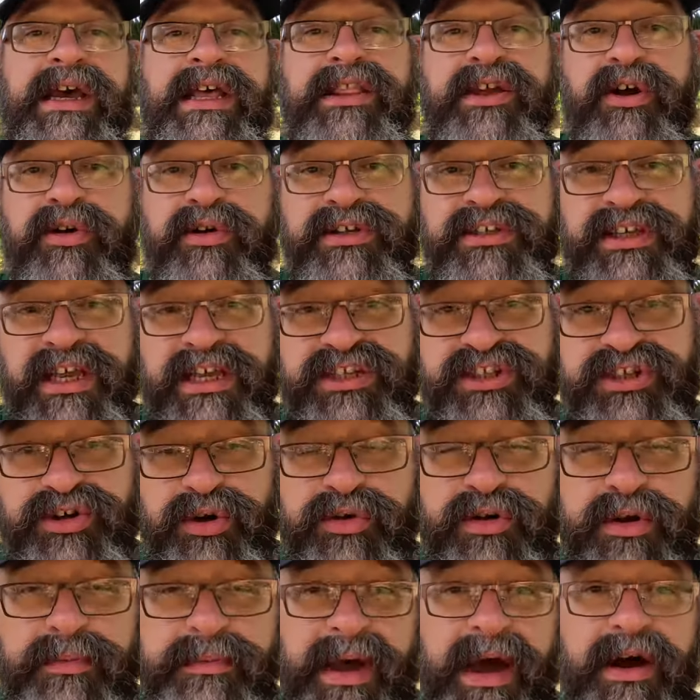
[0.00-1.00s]
There is a
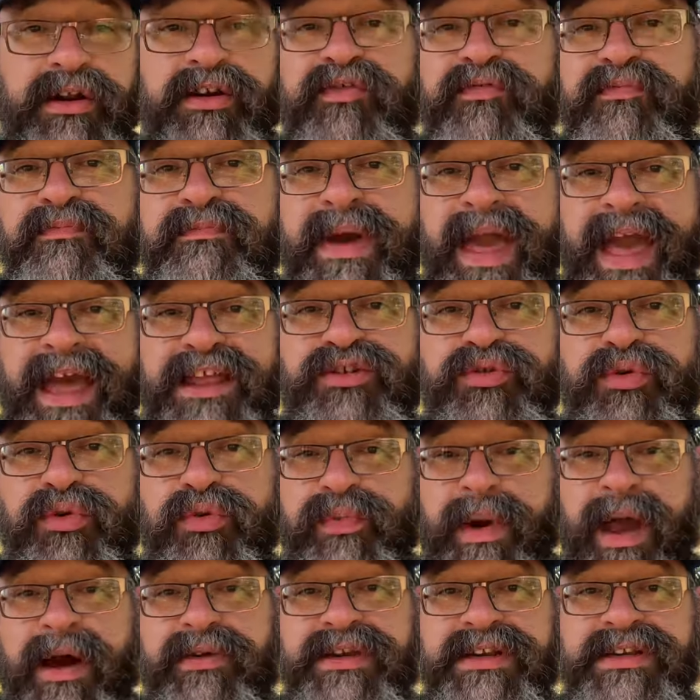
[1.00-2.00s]
certain amount of
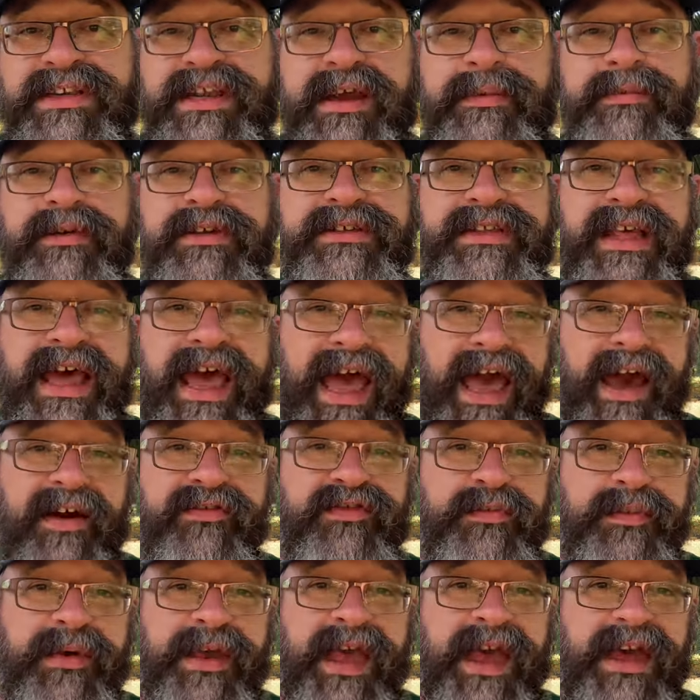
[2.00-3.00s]
manual routing tables that
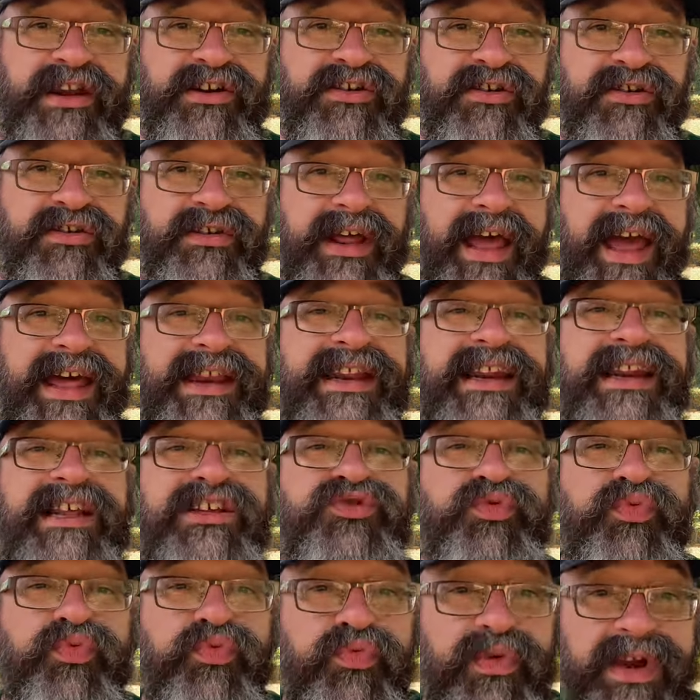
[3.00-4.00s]
have to be entered, and it
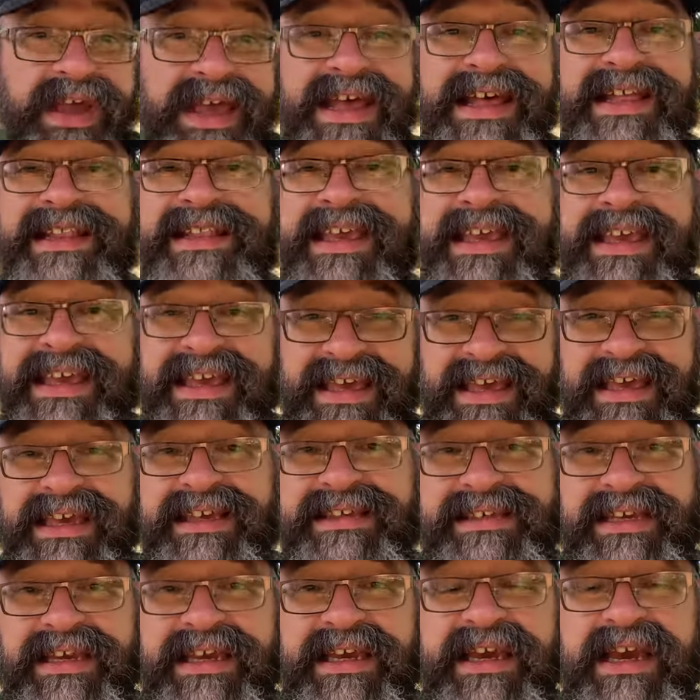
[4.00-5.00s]
is really
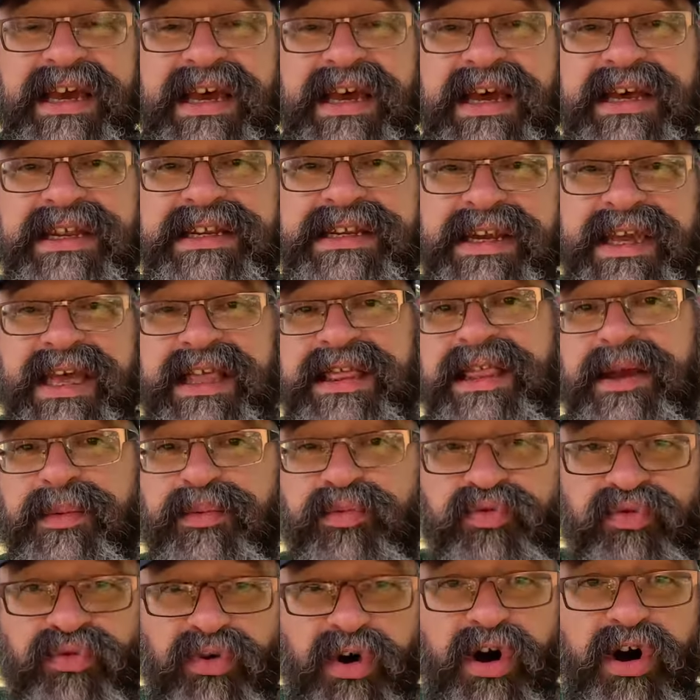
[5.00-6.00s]
easy to get
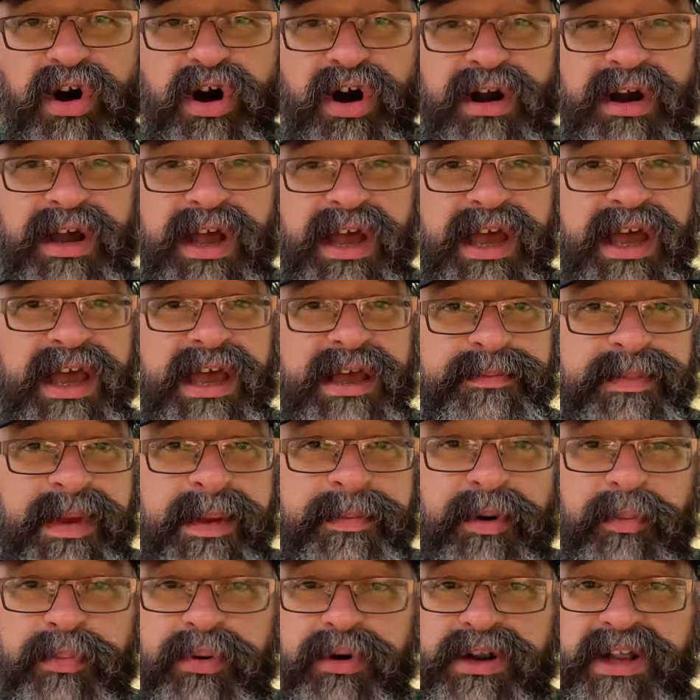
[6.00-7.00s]
them wrong.
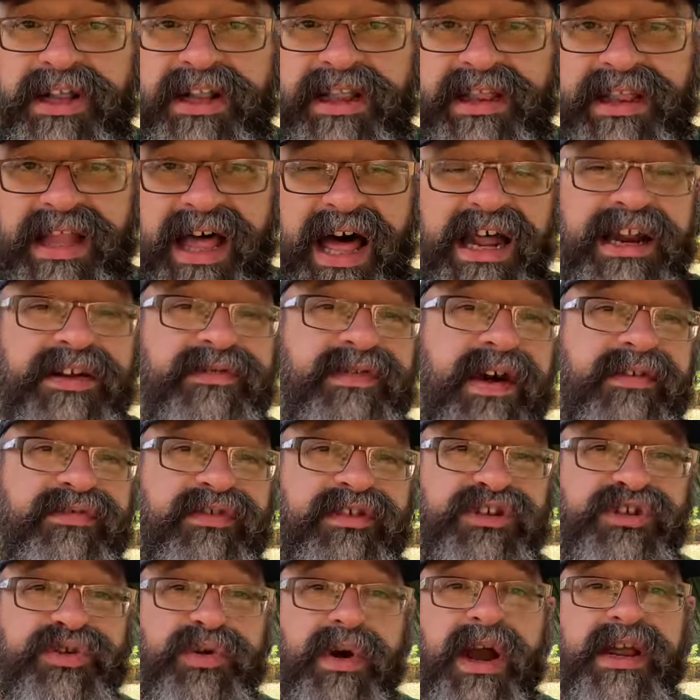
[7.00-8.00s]
People put in a lot of
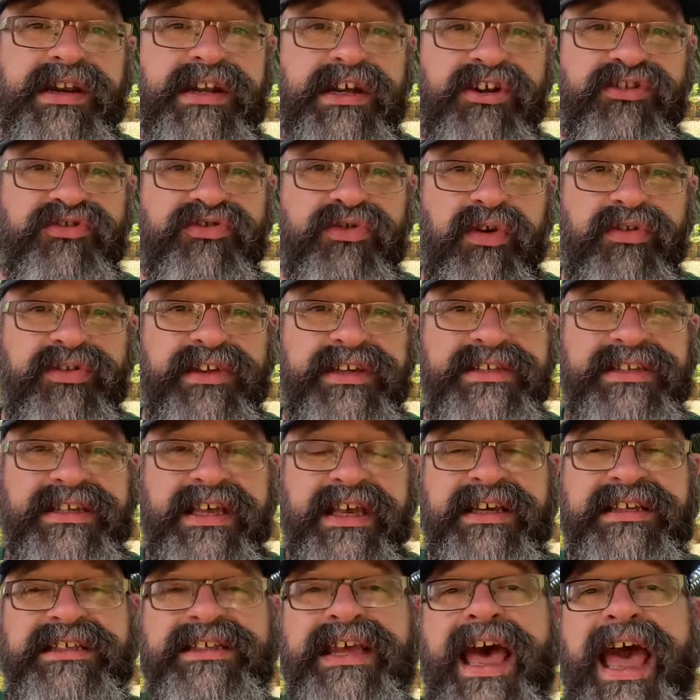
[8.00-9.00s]
effort trying to control these
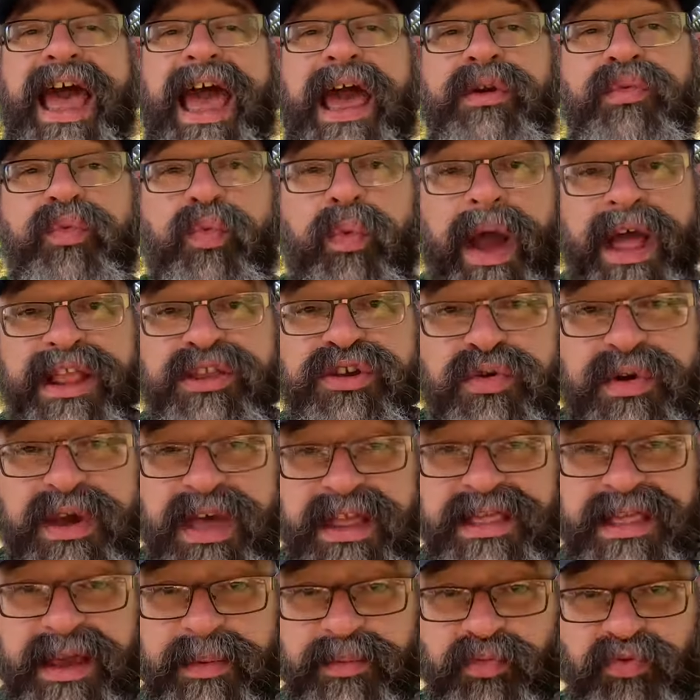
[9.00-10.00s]
things, and when you
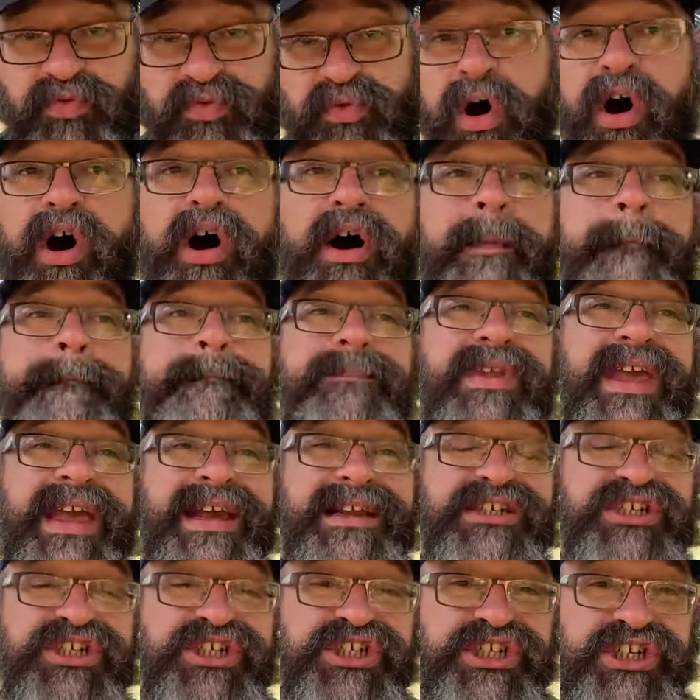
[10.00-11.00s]
get them wrong,
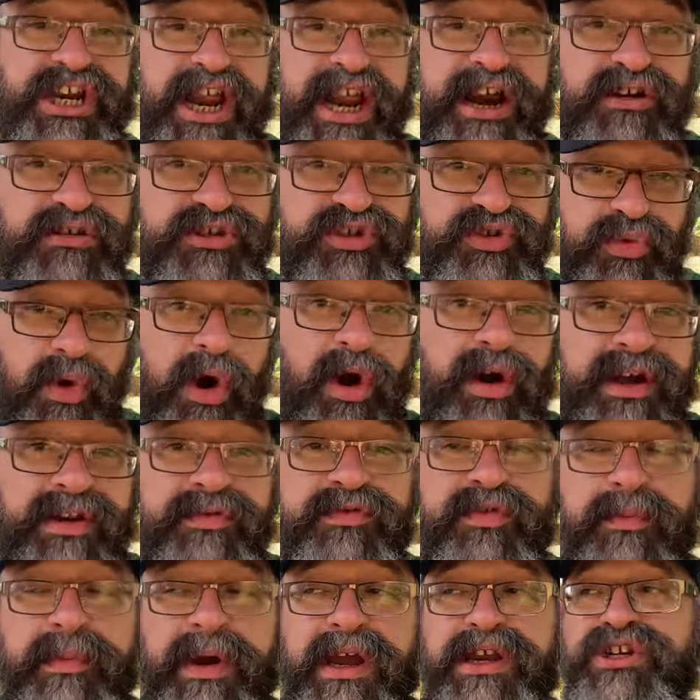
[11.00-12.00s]
it shares wrong
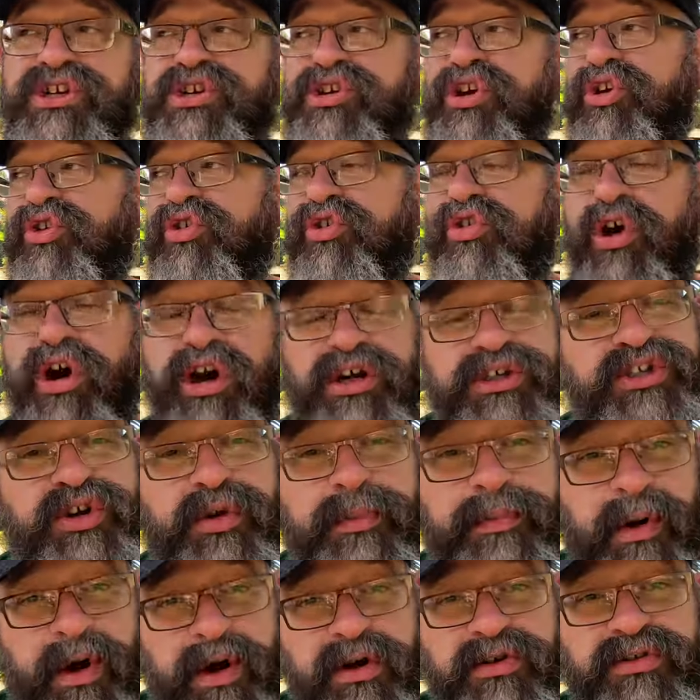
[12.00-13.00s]
information across
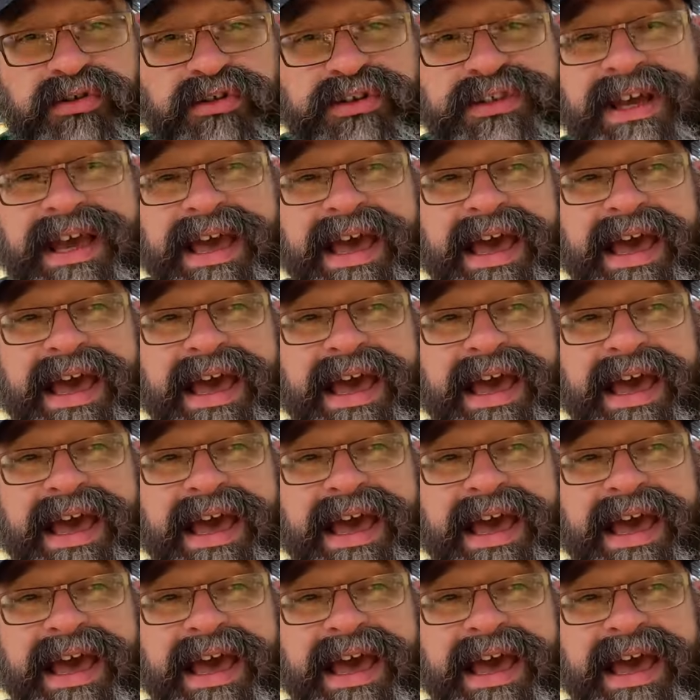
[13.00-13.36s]
your partners